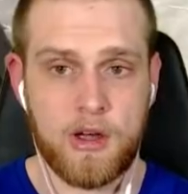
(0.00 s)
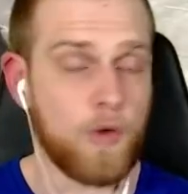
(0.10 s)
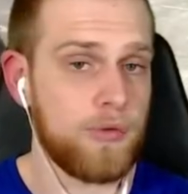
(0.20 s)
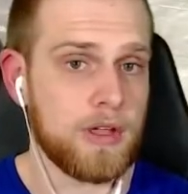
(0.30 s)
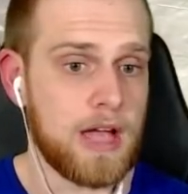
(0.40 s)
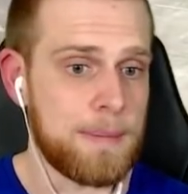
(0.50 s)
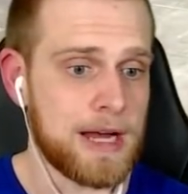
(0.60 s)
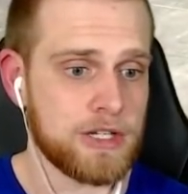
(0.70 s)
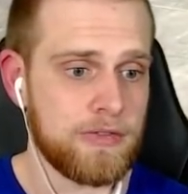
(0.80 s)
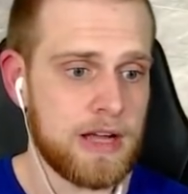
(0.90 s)
Hopefully, I'm
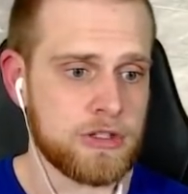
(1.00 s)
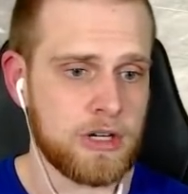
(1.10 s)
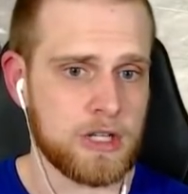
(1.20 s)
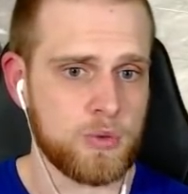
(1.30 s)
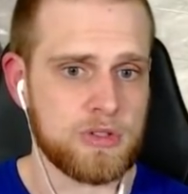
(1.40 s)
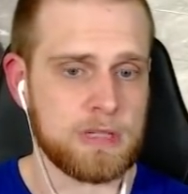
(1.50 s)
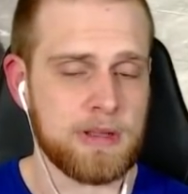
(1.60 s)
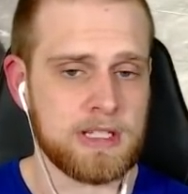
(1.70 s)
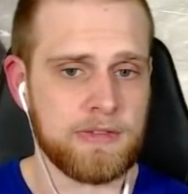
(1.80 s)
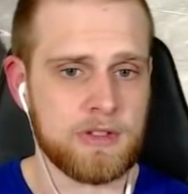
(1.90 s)
actually faster. I guess we'll see by
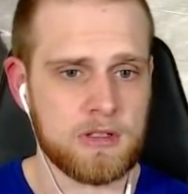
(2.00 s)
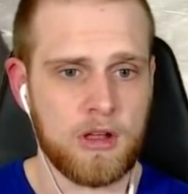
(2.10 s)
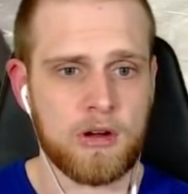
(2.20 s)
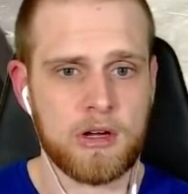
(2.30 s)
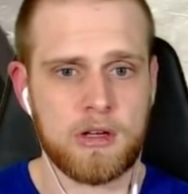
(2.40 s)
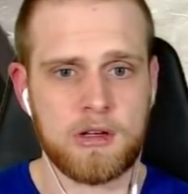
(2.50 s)
the defense log.